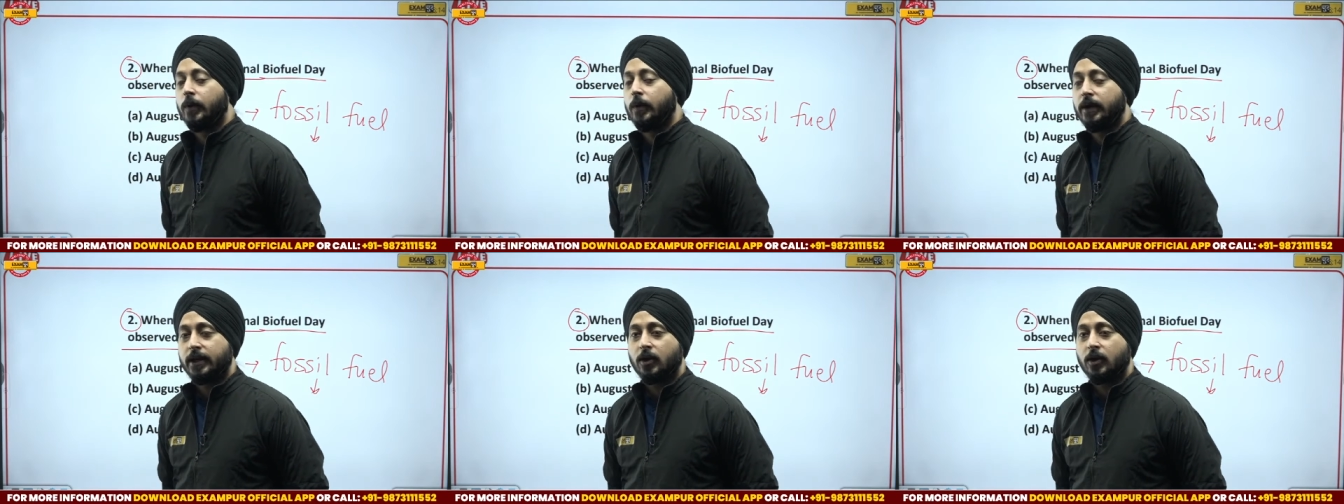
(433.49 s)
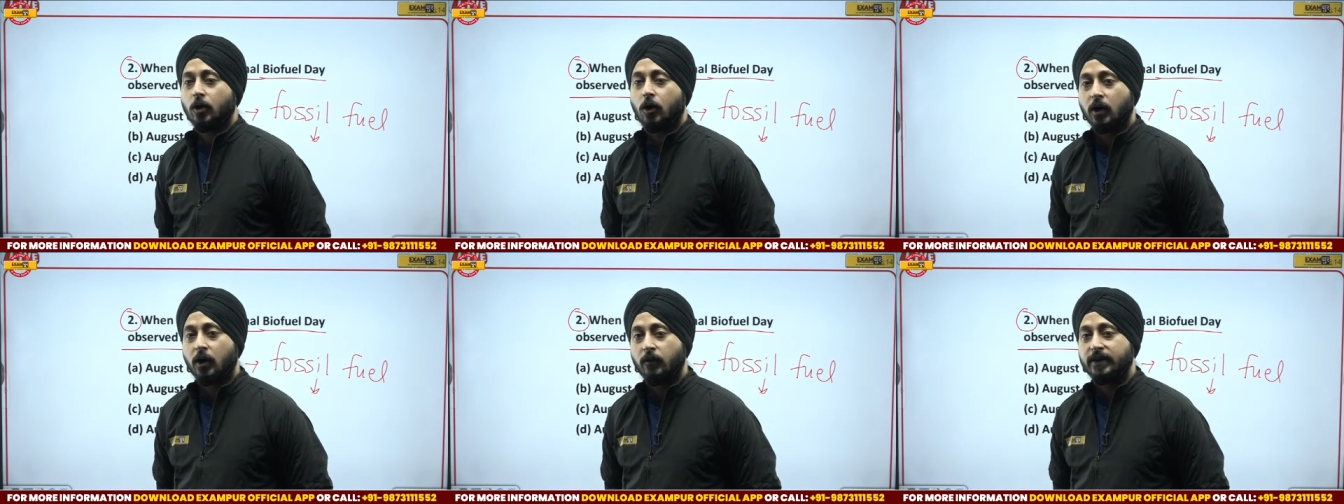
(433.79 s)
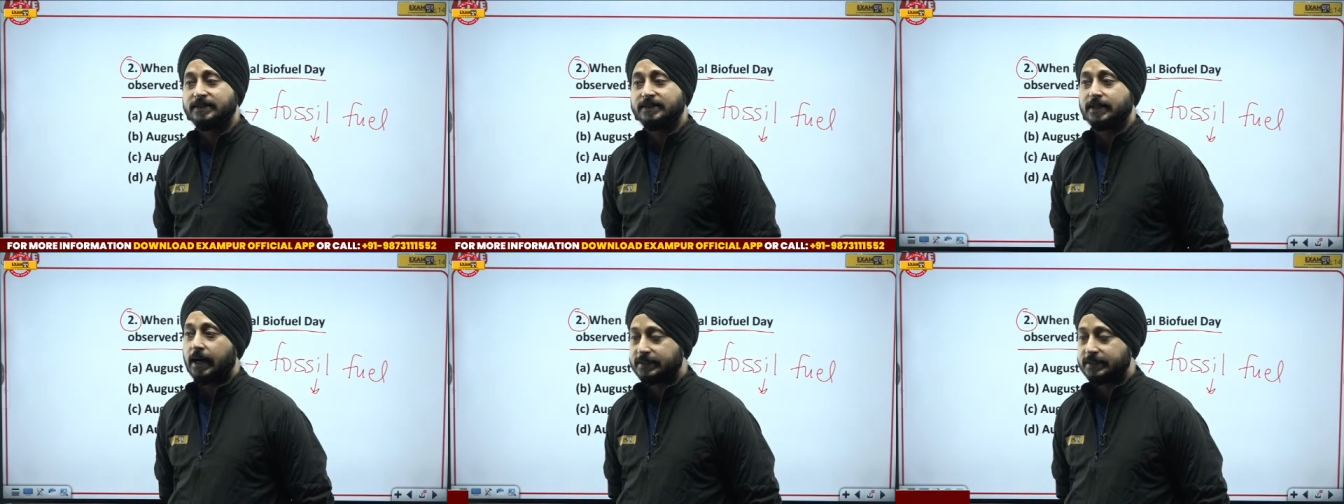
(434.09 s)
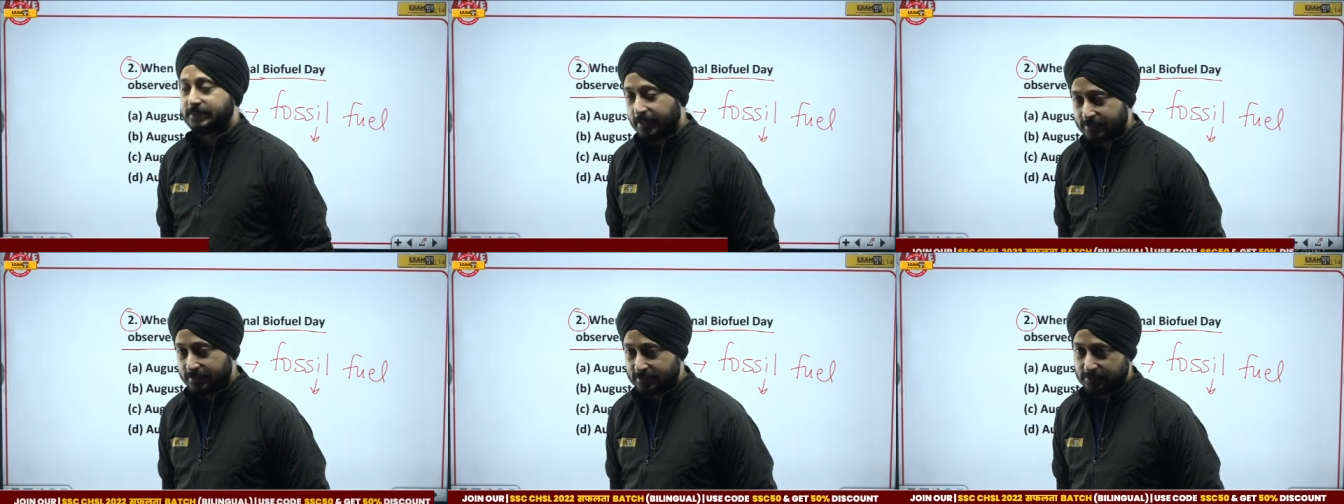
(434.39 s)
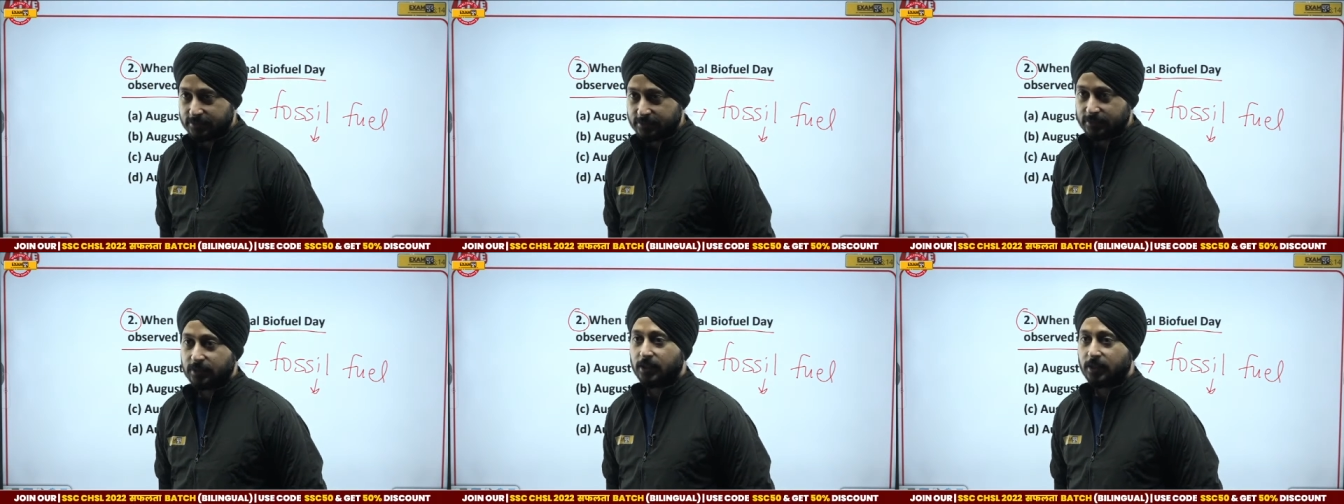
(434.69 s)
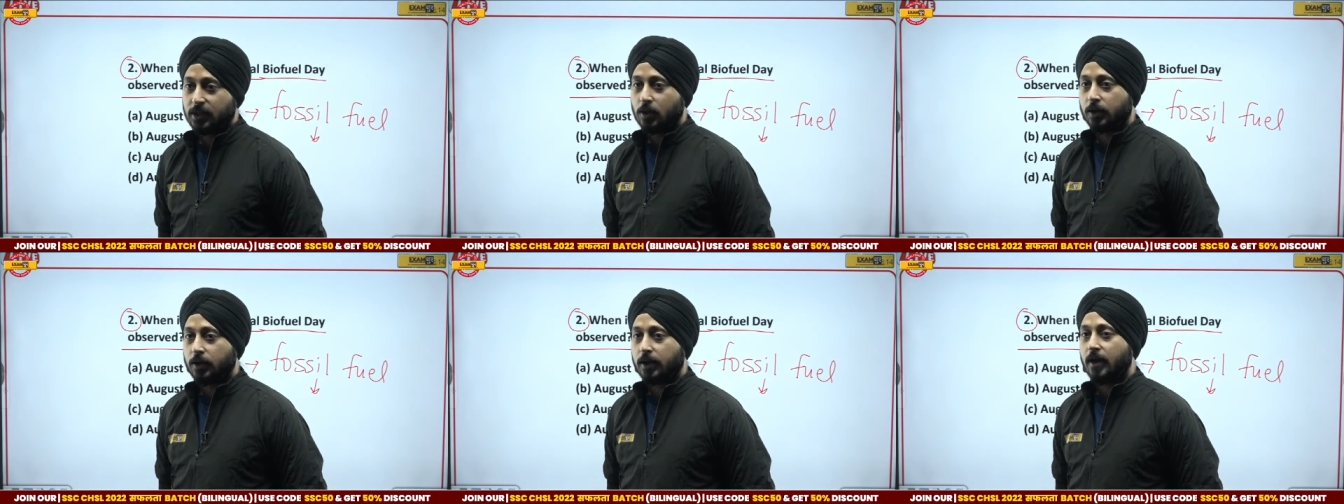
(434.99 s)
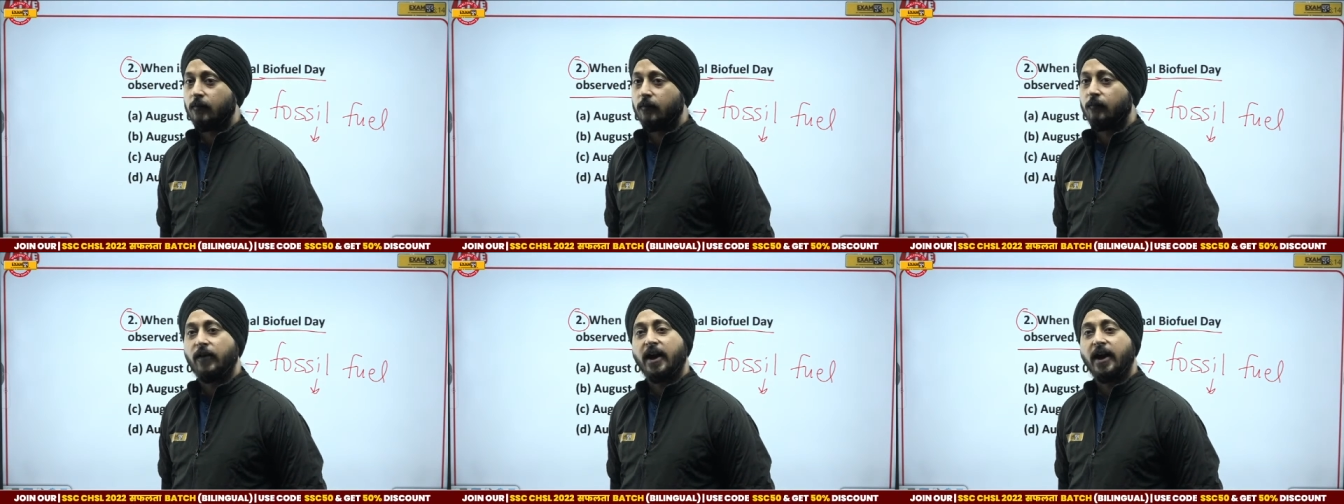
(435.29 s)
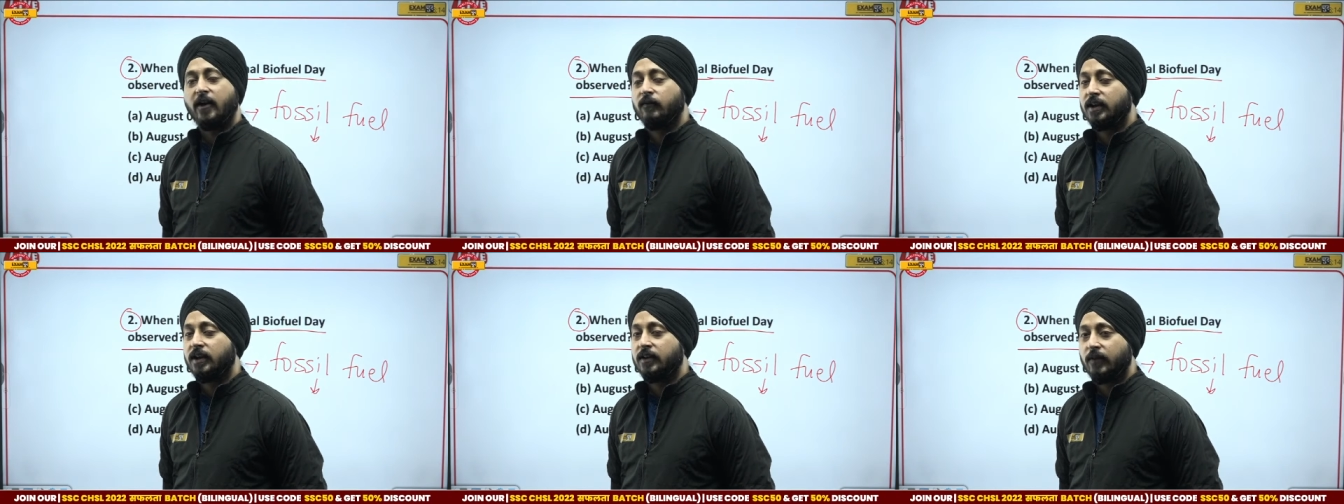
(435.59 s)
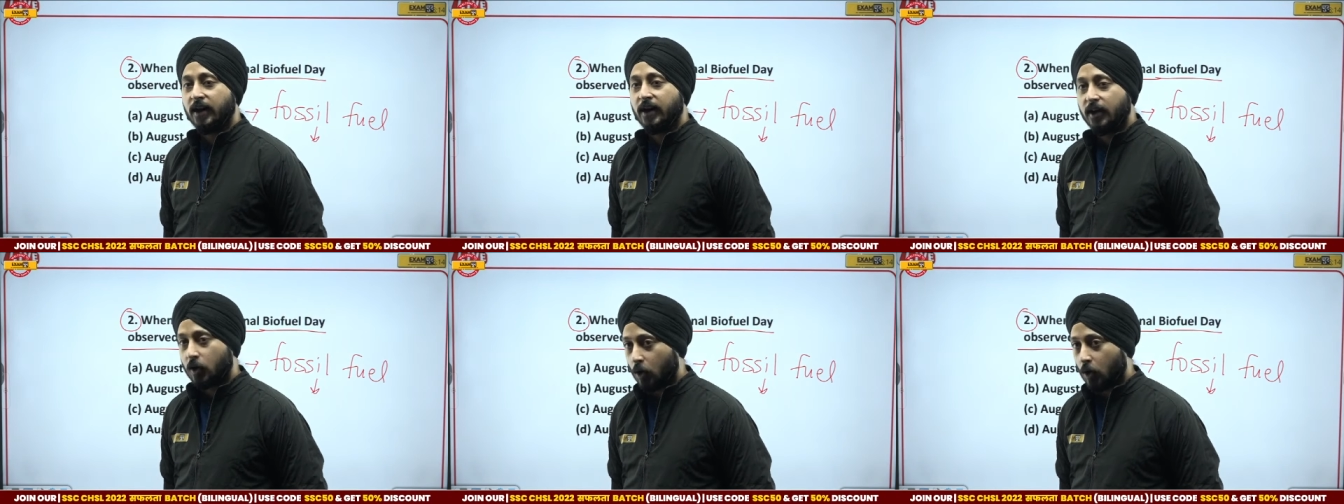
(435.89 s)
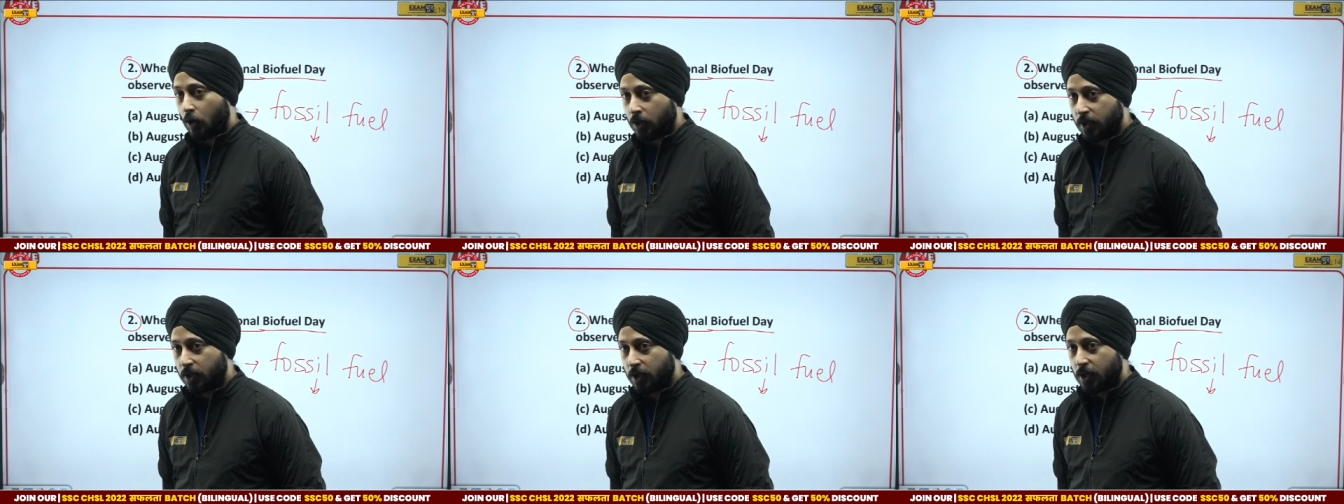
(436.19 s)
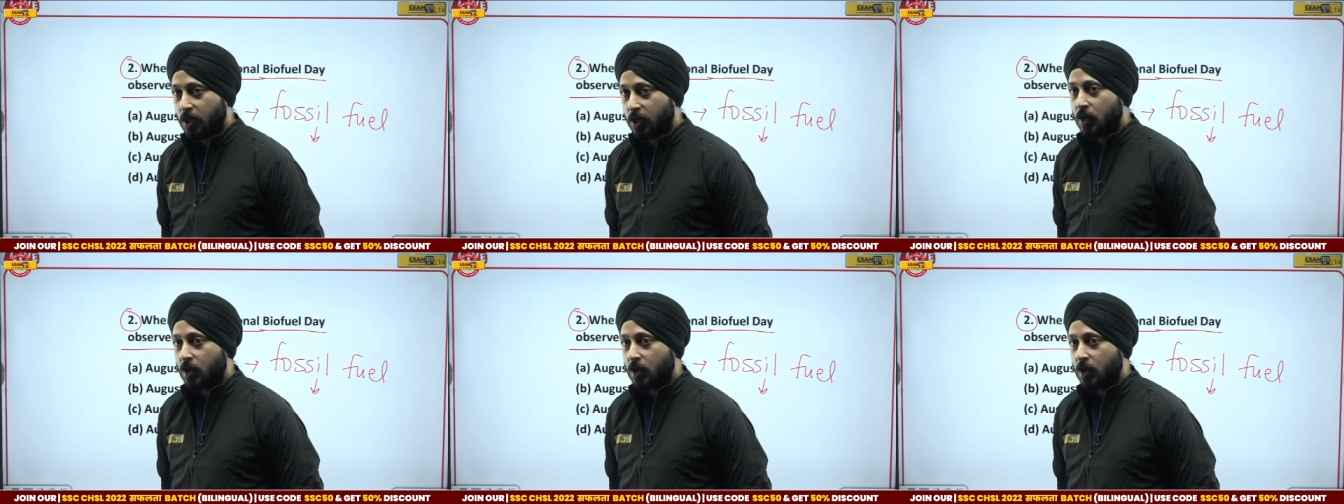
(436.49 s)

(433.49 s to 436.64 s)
We can always assess. Okay, where we went wrong.